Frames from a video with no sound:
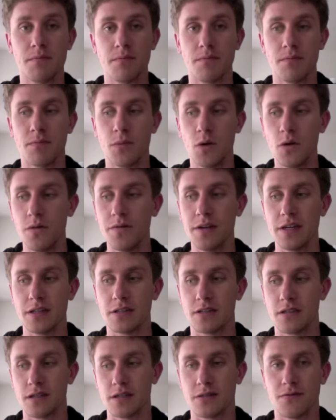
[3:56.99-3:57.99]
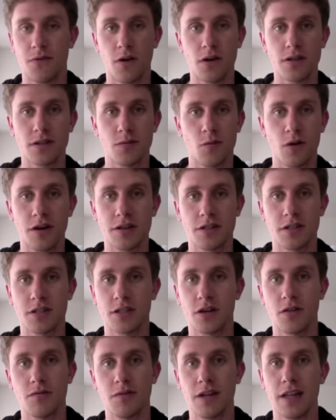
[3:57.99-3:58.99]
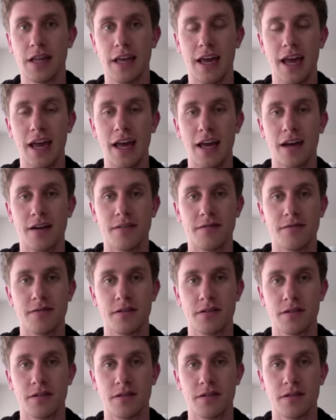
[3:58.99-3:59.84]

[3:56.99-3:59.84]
movies, as far as I'm aware, just don't really have.